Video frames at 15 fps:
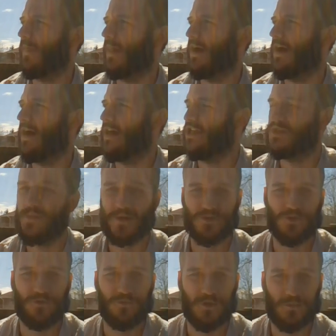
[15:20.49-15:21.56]
high
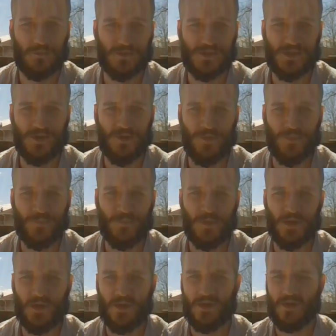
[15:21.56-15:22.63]
spectral frequency on them,
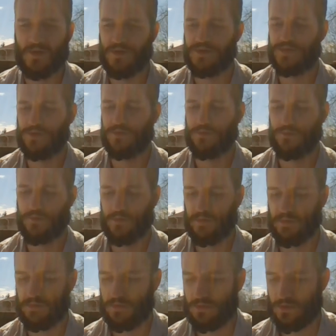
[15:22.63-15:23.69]
so it
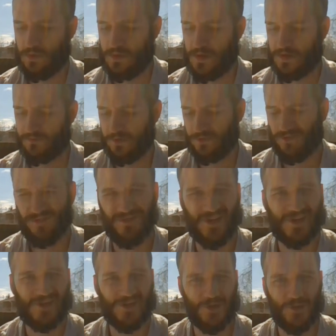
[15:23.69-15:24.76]
kind of like
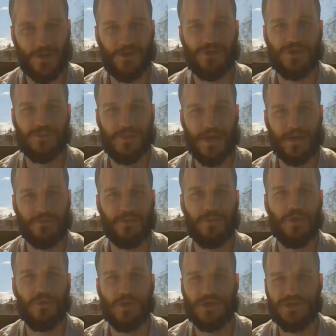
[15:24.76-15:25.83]
reflects your own energy back from
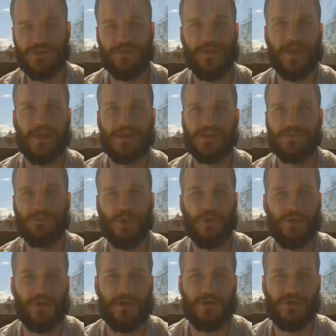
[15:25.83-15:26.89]
you, where synthetics
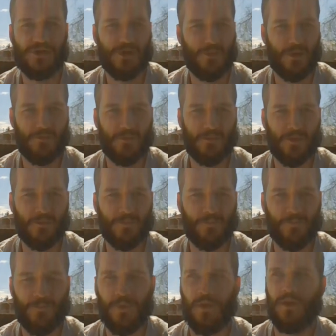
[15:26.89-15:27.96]
pull your energy away from you.
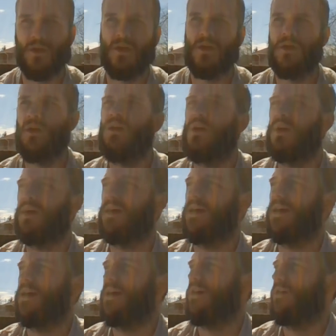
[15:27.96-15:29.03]

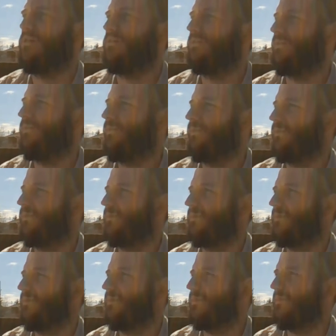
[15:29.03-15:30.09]
Um,
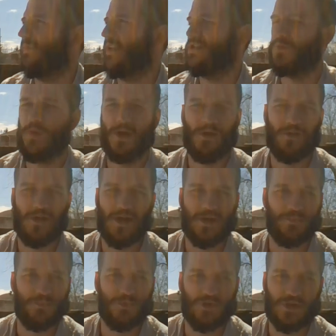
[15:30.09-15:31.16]
that's why all the high
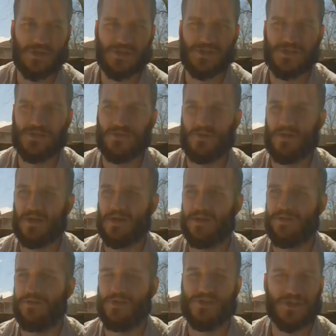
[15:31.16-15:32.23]
priests
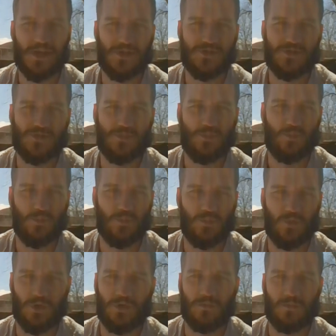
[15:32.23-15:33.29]
and the saints
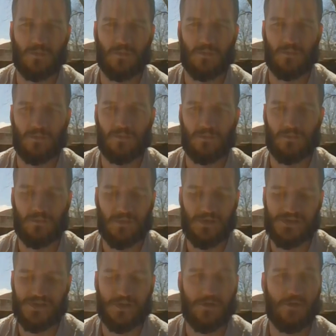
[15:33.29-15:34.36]
were, you
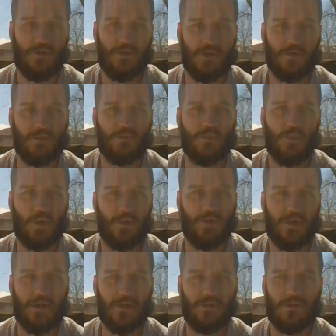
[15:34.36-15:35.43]
say they're gonna wear
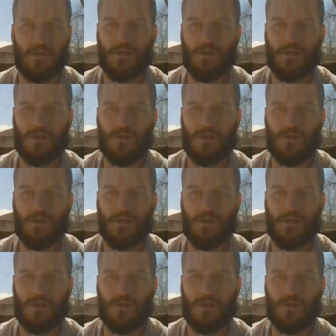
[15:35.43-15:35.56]
linen.